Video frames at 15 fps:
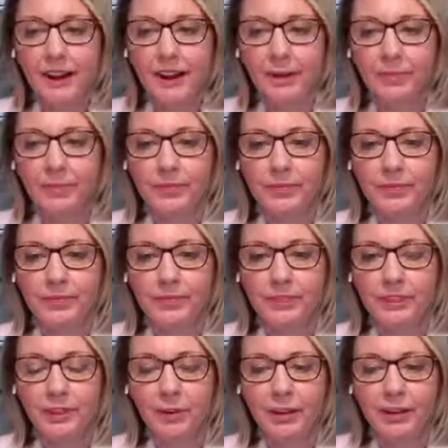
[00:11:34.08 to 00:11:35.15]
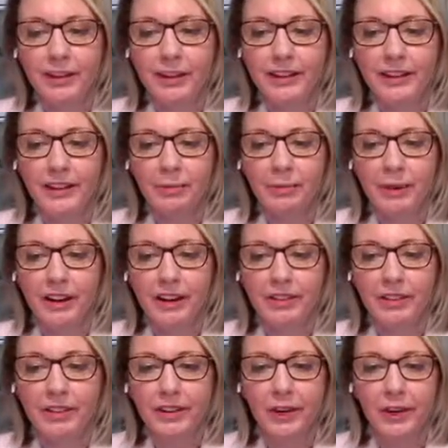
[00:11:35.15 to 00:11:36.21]
So I think
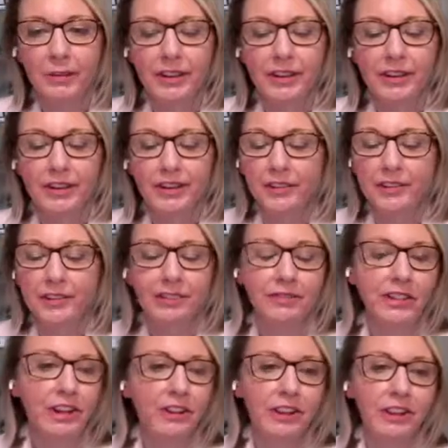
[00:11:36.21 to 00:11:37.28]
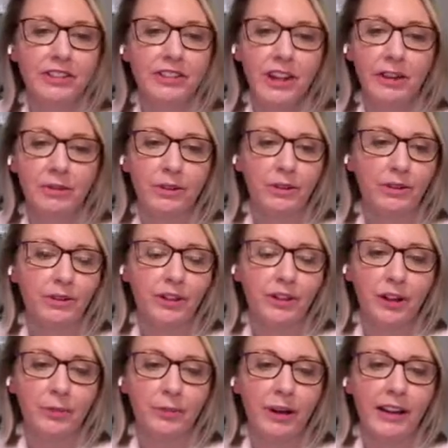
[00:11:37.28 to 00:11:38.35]
behavior therapy is just a very general
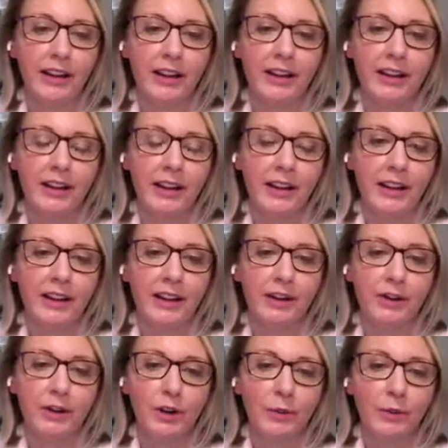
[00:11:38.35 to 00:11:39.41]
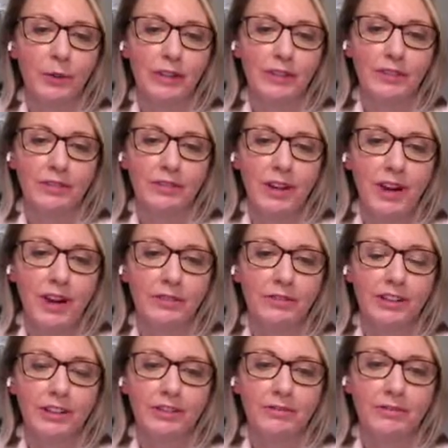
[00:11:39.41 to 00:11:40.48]
term, right? It incorporates a lot
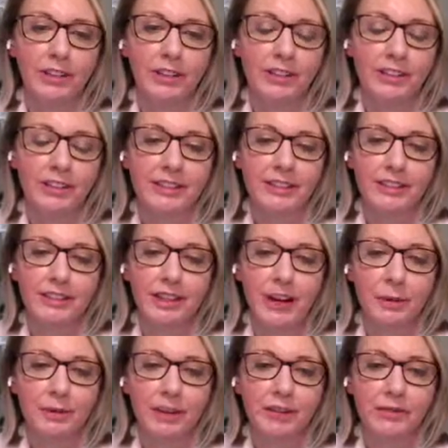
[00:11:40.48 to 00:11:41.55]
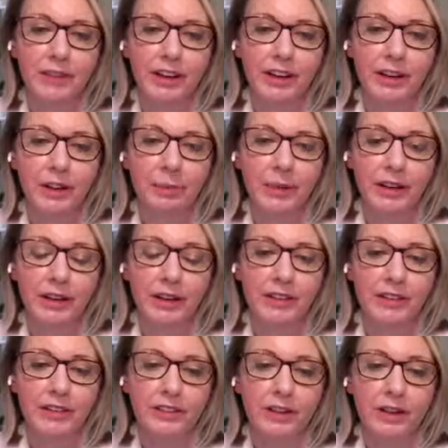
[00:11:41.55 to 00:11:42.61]
of different types of therapy.
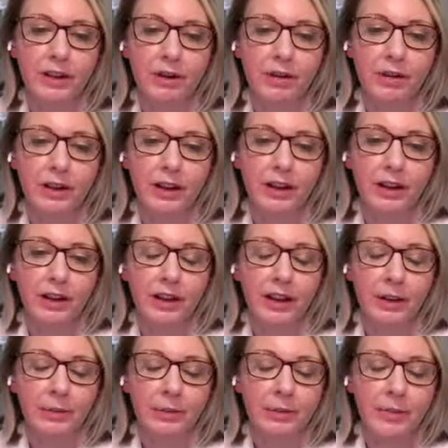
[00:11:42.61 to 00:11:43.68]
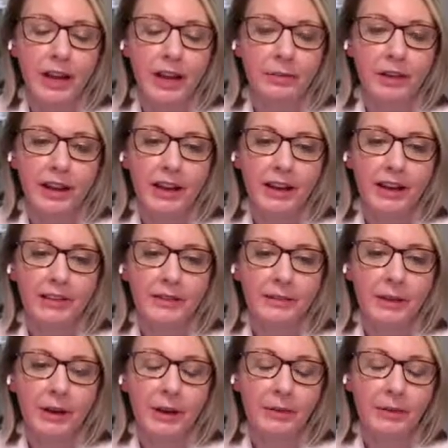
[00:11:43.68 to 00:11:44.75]
And so ABA
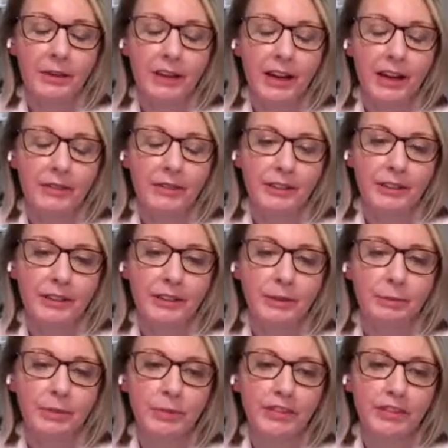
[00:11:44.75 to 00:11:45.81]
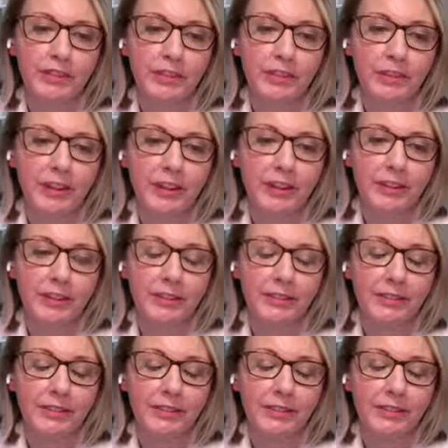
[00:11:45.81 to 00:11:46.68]
is like kind of a specific,